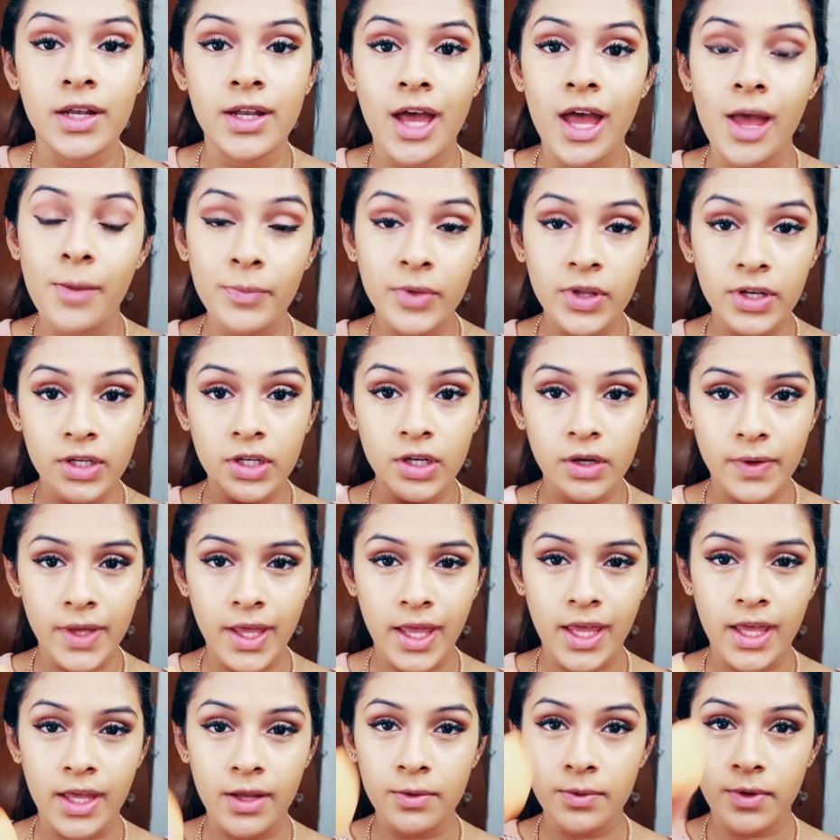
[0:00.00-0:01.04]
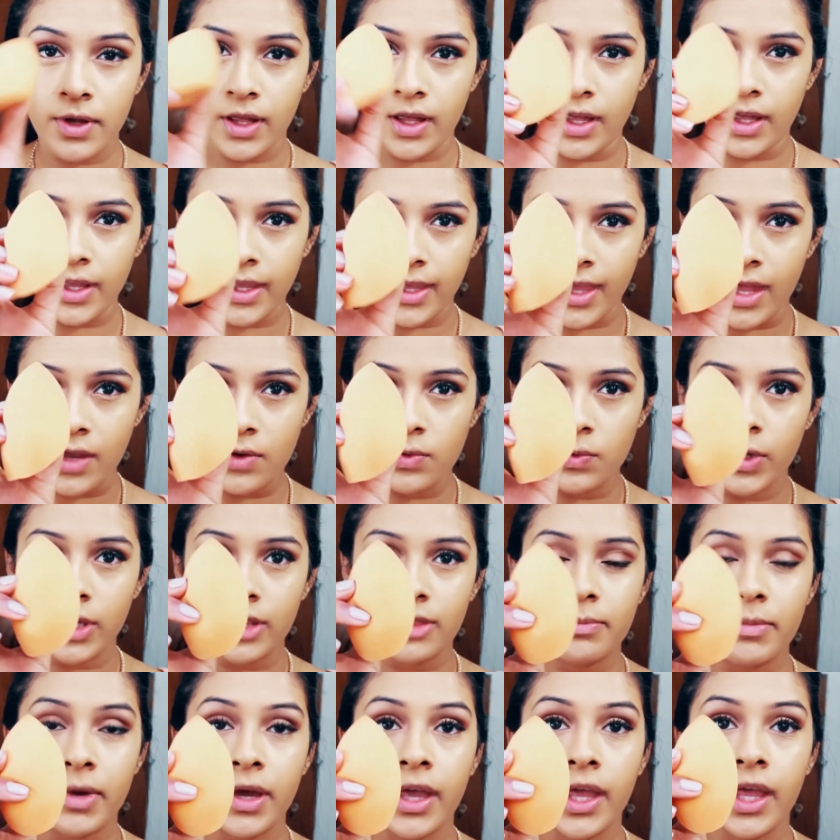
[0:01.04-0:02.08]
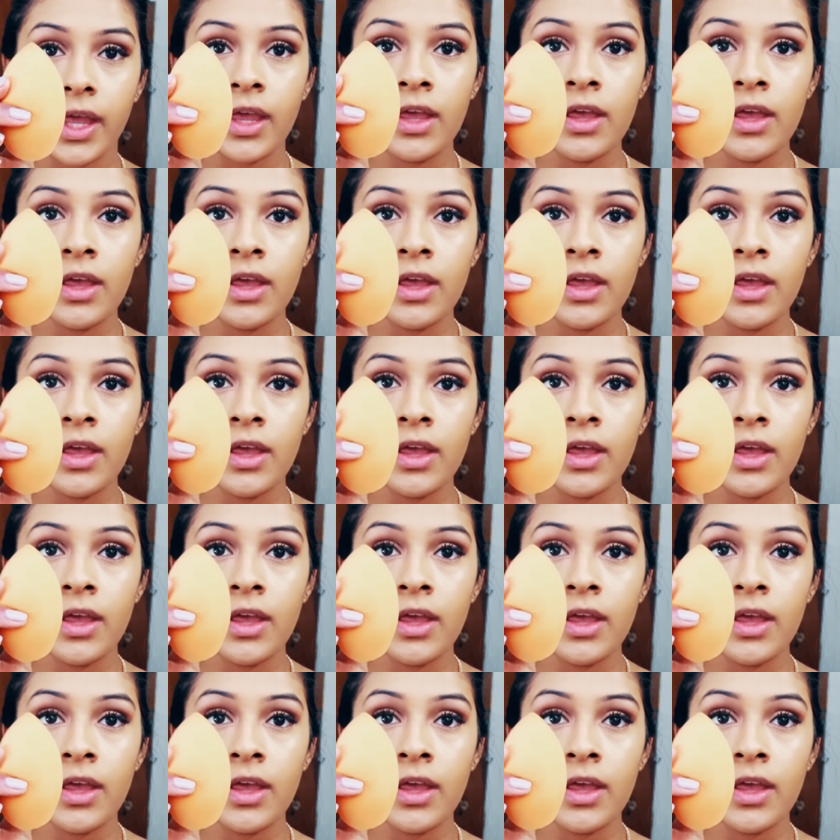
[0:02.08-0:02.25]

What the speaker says: I'm going to go ahead again with my